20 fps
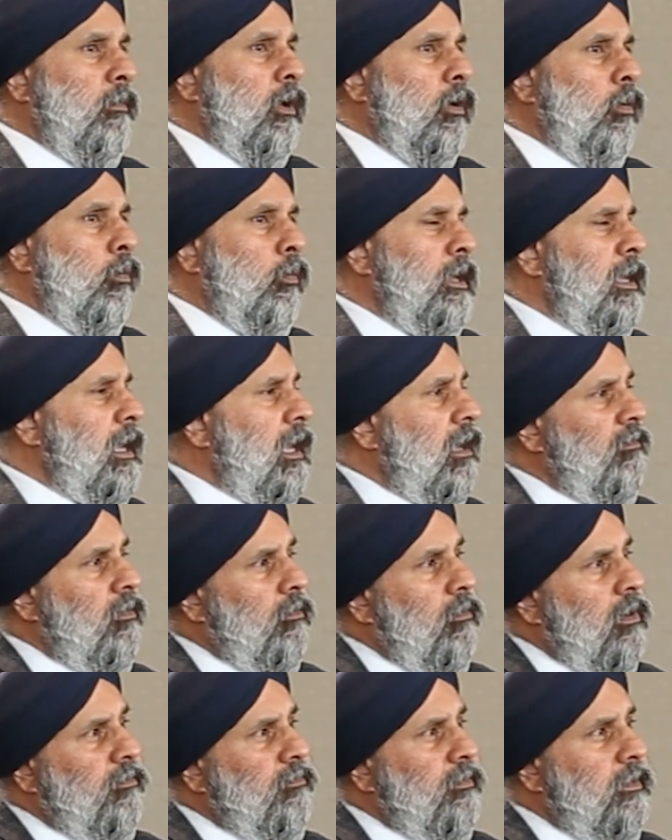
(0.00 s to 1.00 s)
we have a
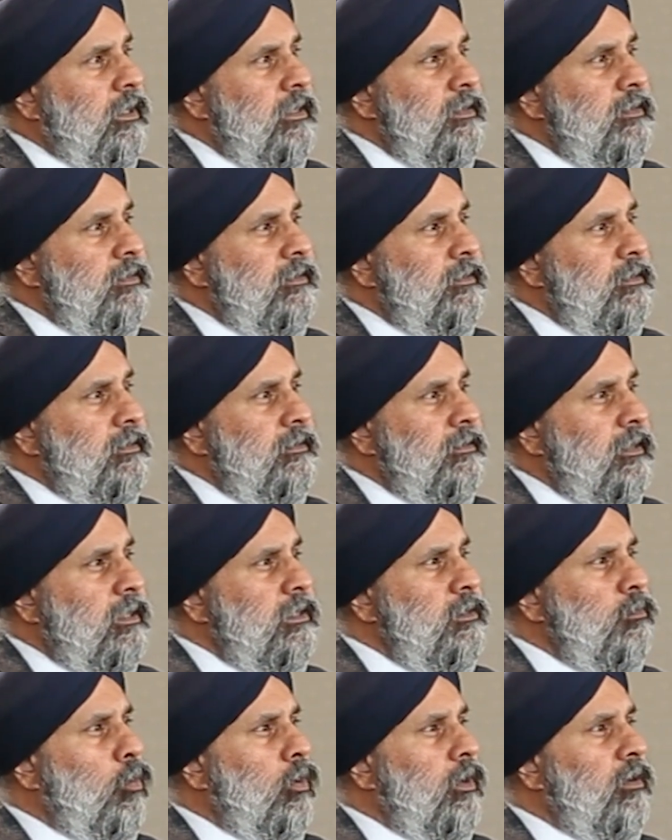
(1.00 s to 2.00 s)
roughly
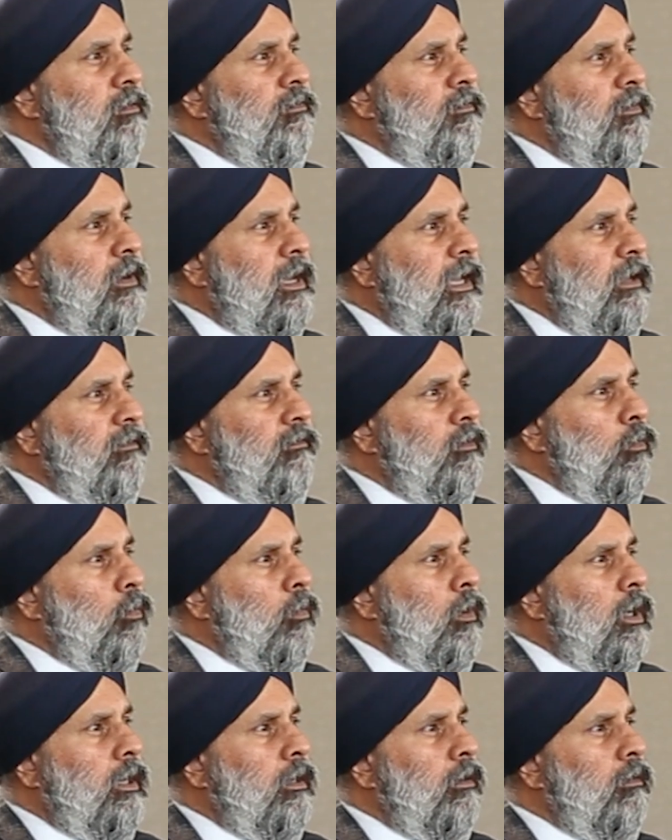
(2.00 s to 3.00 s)
6.5 to
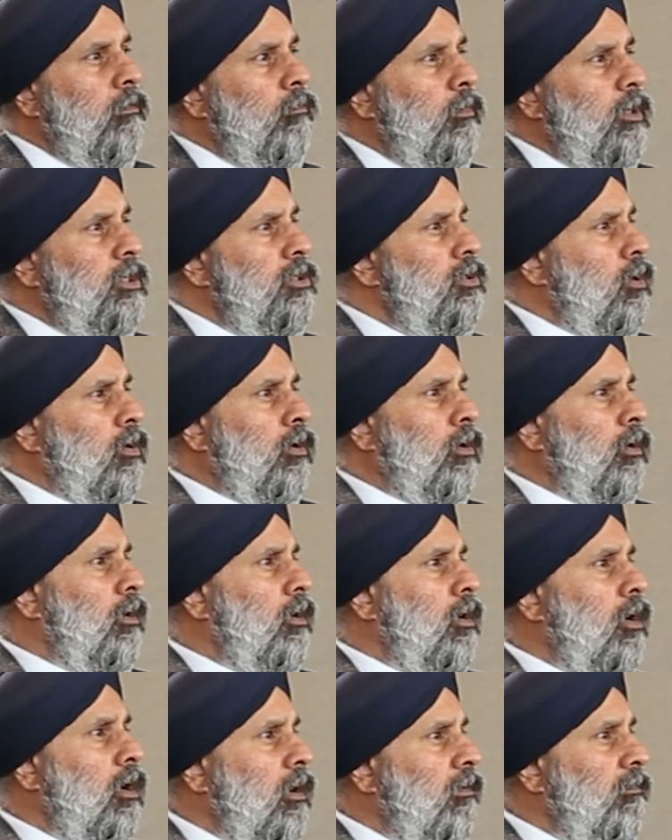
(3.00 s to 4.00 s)
1 return
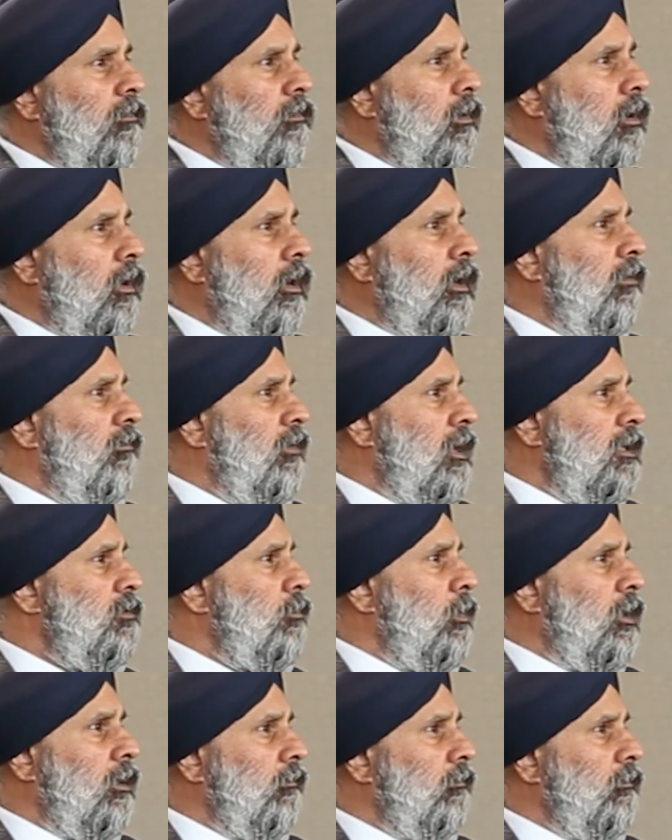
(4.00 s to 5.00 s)
on
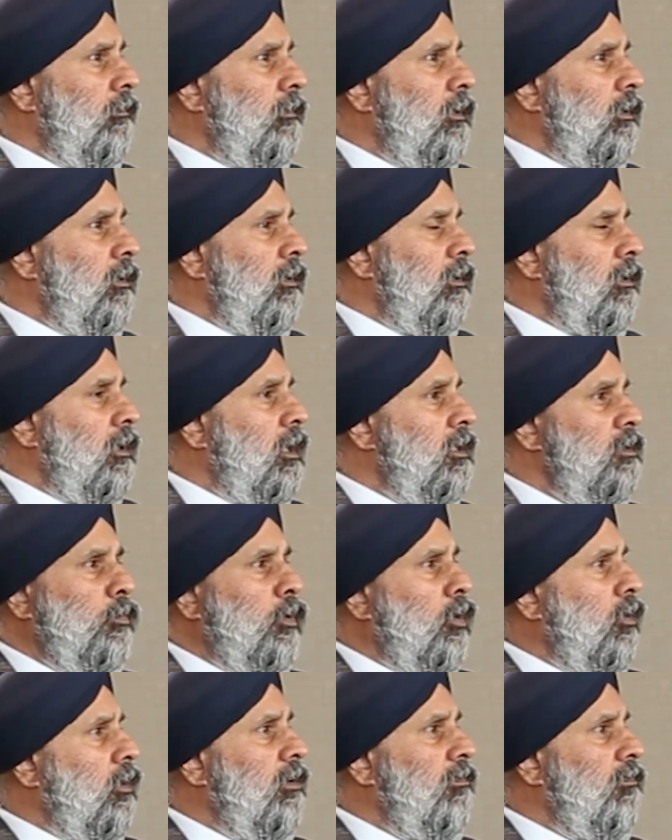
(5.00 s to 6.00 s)
investment. That's
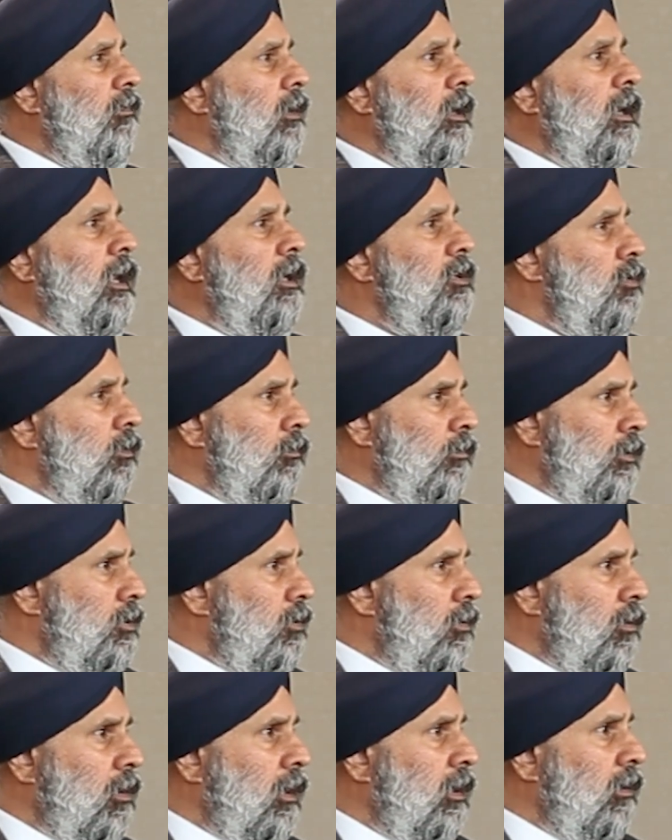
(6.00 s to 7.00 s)
purely financial
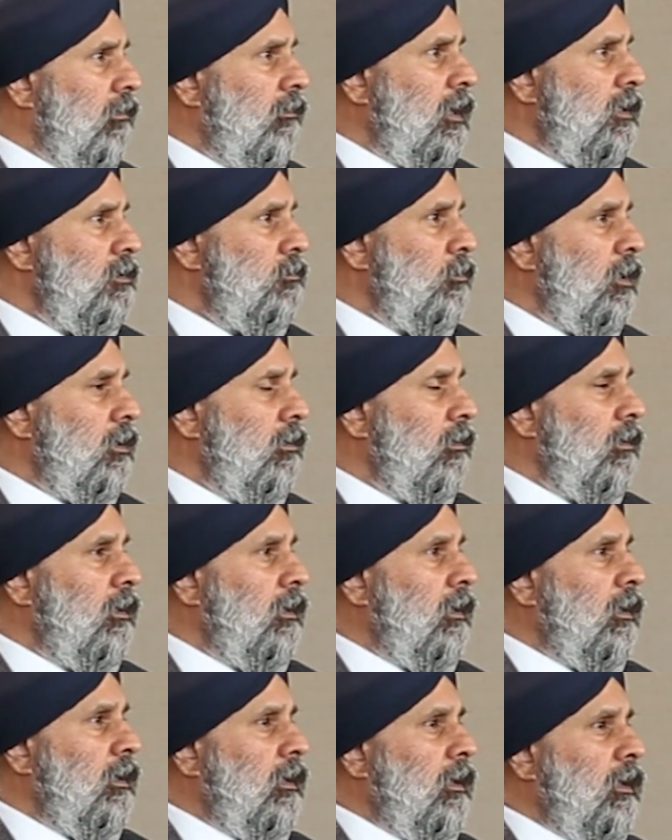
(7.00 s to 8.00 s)
return on investment.
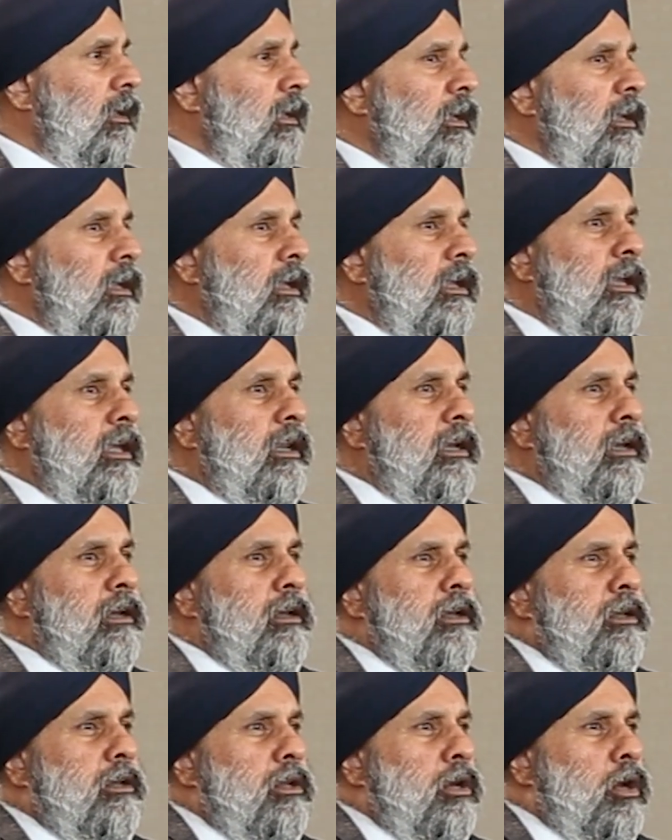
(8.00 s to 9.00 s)

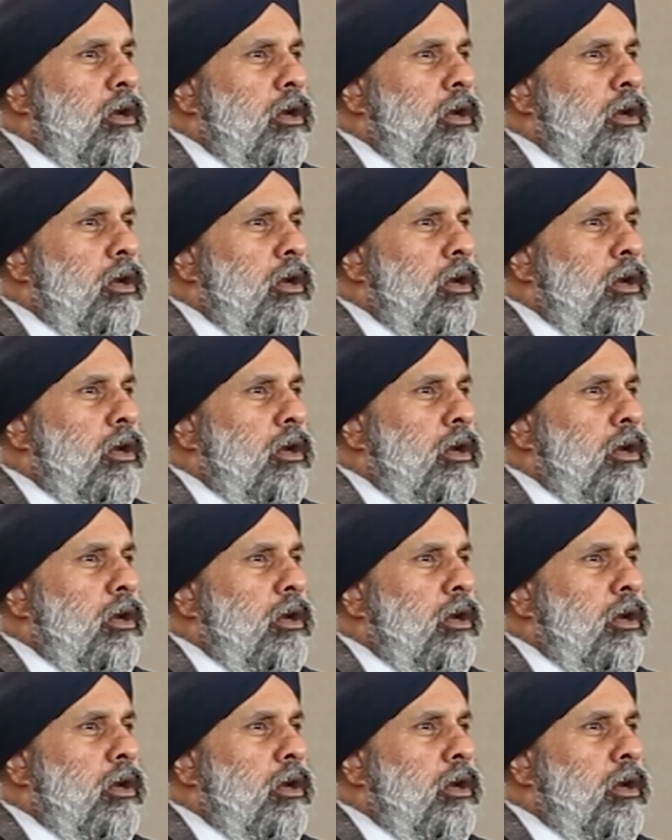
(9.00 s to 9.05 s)
And,